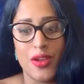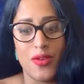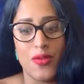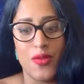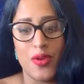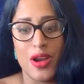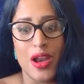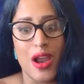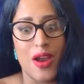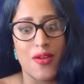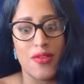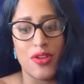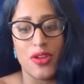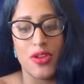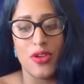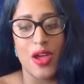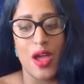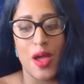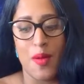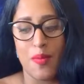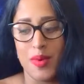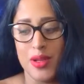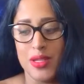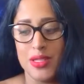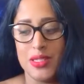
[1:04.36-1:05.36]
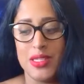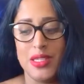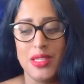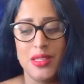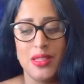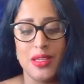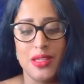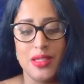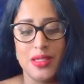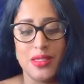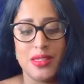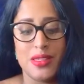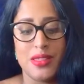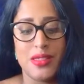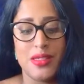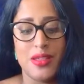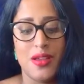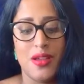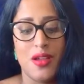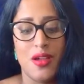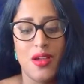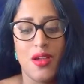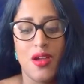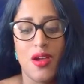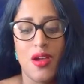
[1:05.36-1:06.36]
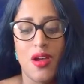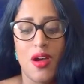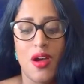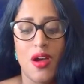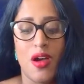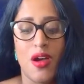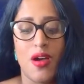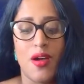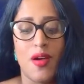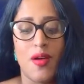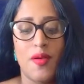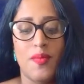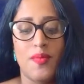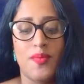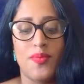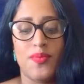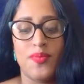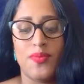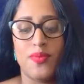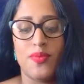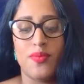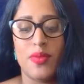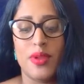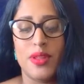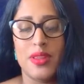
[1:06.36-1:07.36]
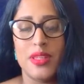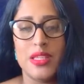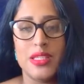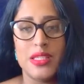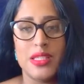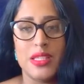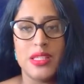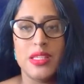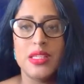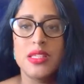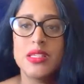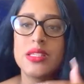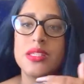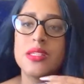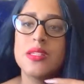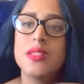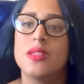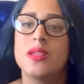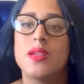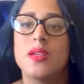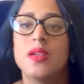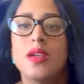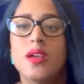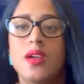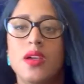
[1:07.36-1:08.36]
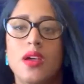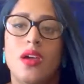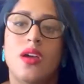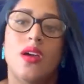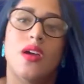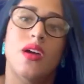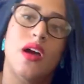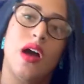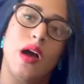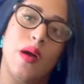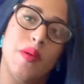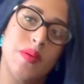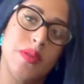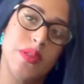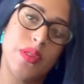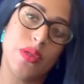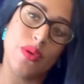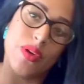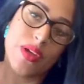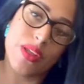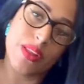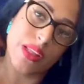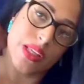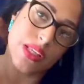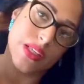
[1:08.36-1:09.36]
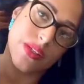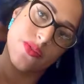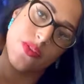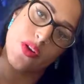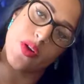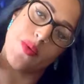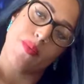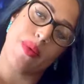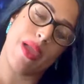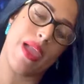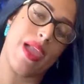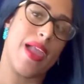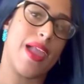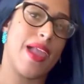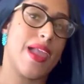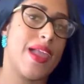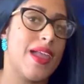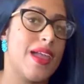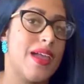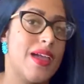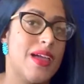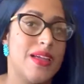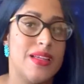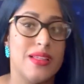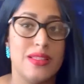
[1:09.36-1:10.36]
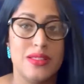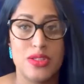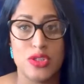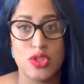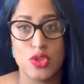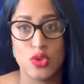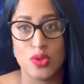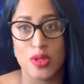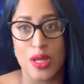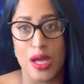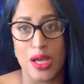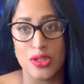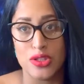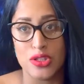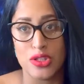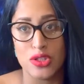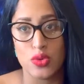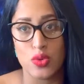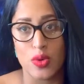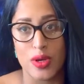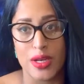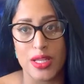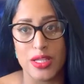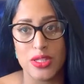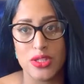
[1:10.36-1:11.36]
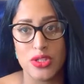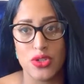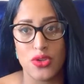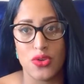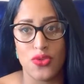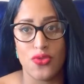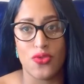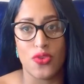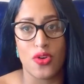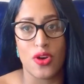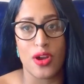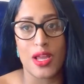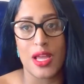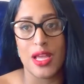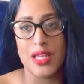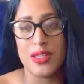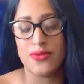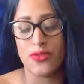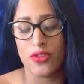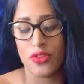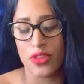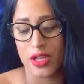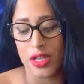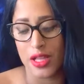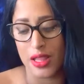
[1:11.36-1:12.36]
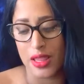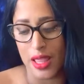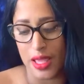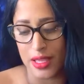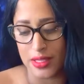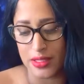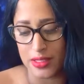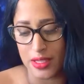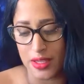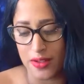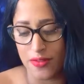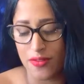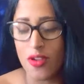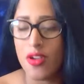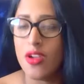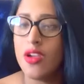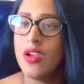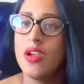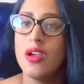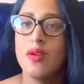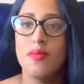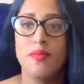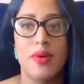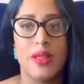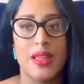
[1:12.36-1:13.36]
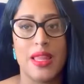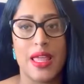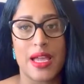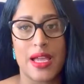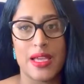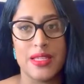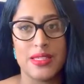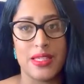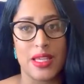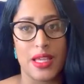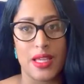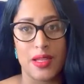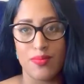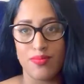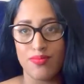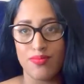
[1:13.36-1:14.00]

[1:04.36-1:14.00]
whenever you happen to see this. But I'm doing this for May 2022 forecast for the collective, but like I said,